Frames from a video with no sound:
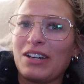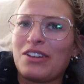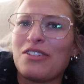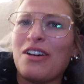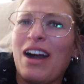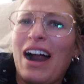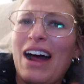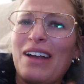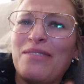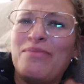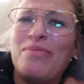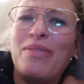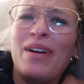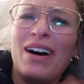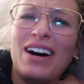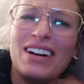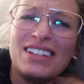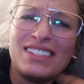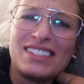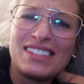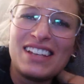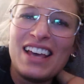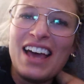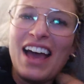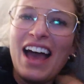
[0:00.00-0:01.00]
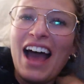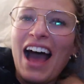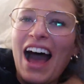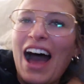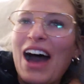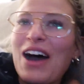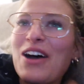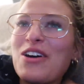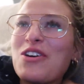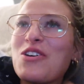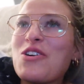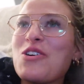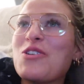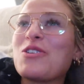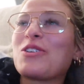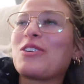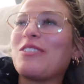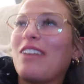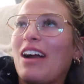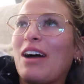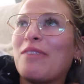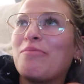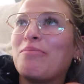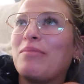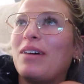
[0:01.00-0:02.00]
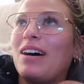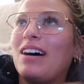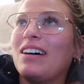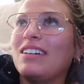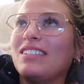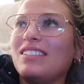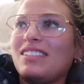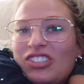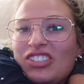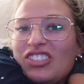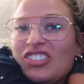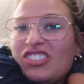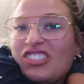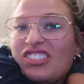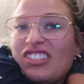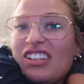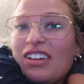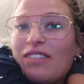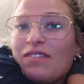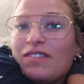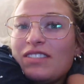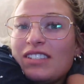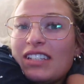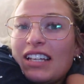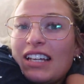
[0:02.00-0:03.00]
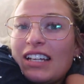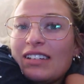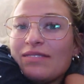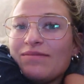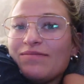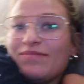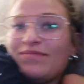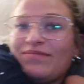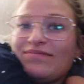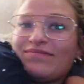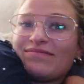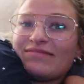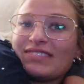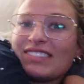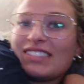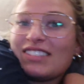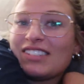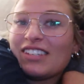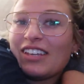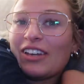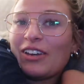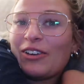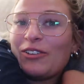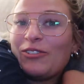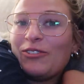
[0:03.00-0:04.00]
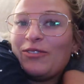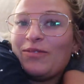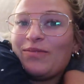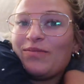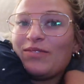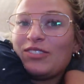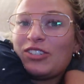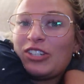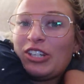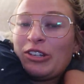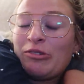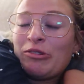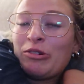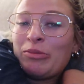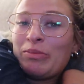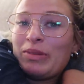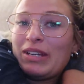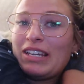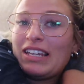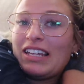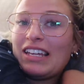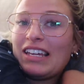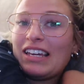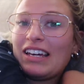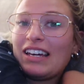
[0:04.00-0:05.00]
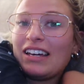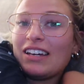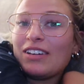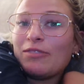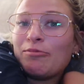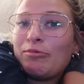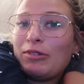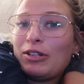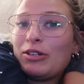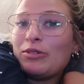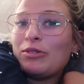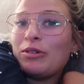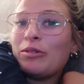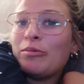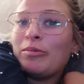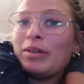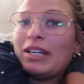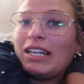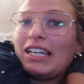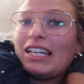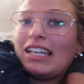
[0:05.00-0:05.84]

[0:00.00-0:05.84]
grandma's, at her grandma's. She just loves it. So she will be here, Blue will be